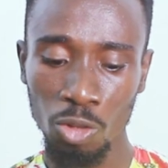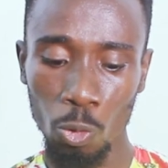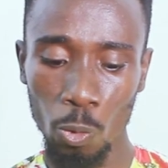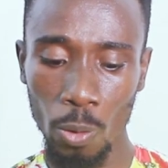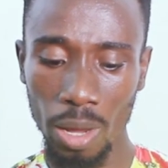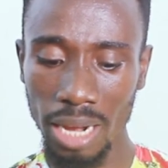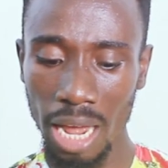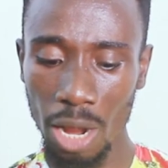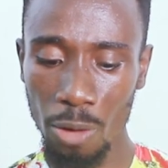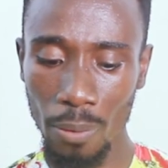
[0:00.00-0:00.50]

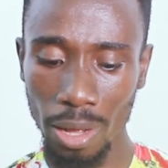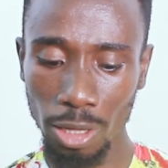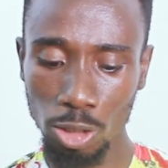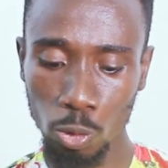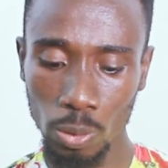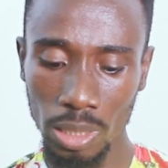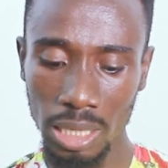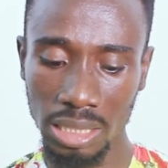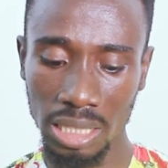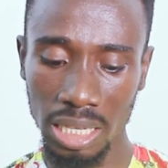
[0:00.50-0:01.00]
When I run
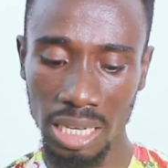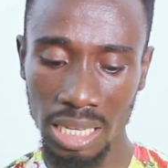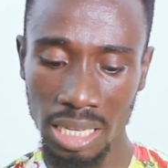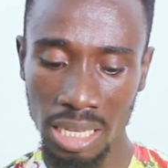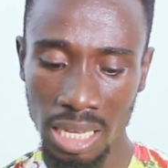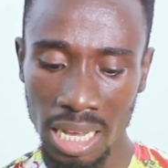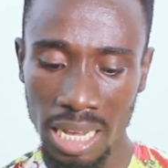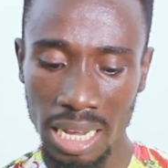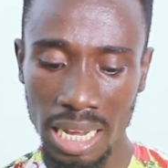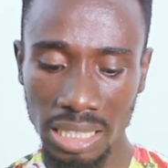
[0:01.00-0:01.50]
to
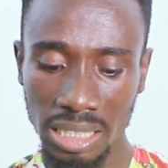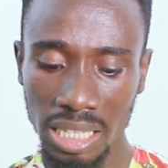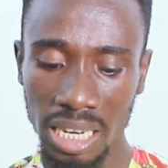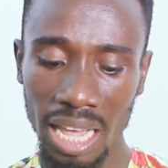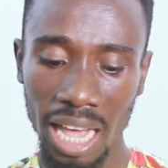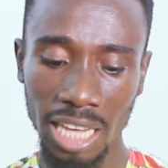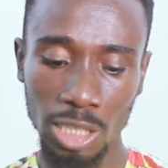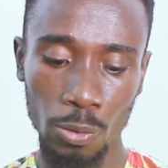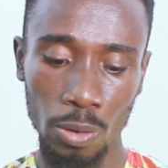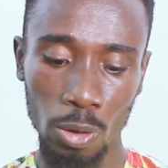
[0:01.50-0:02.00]
Italy,
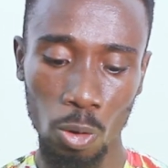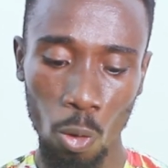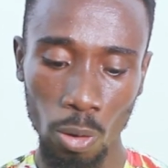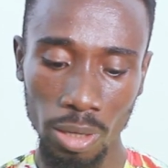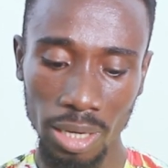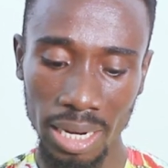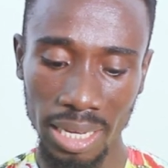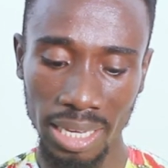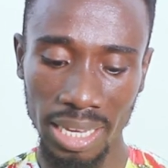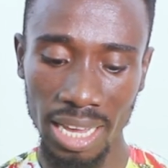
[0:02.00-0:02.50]
Italy has
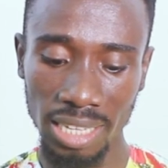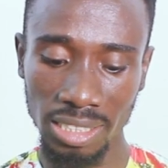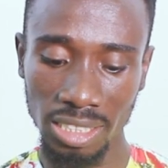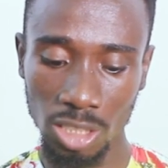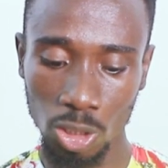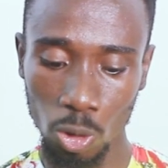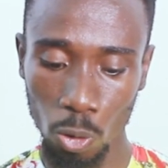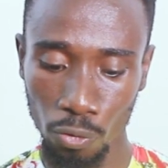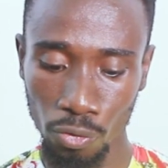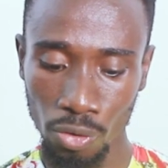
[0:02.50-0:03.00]
recorded the
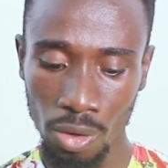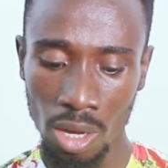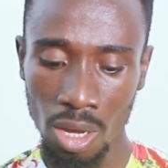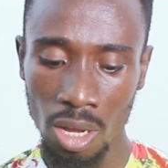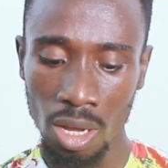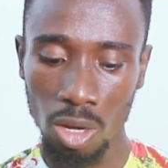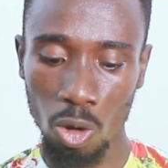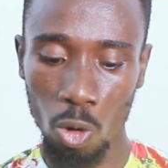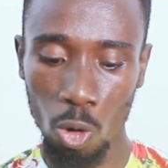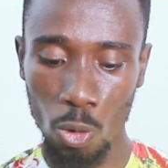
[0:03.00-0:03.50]
cases of
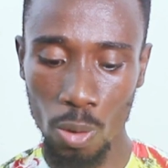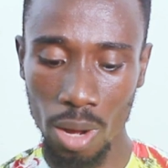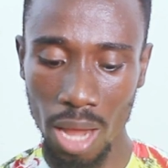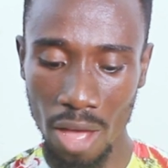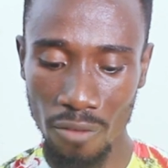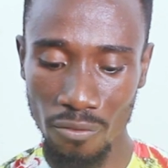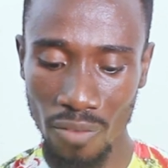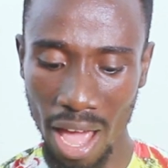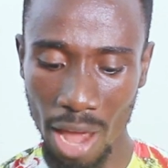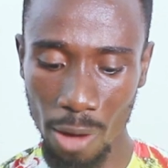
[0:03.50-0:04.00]

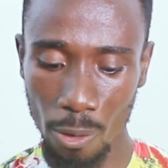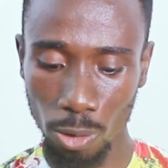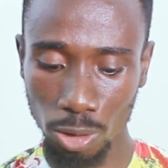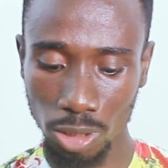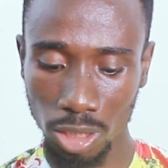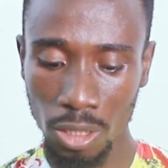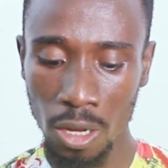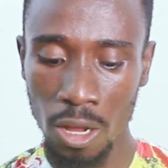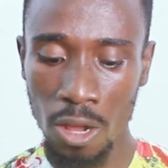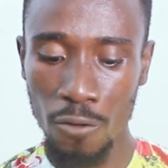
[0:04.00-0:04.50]

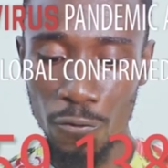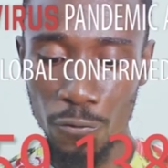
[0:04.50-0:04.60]
coronavirus.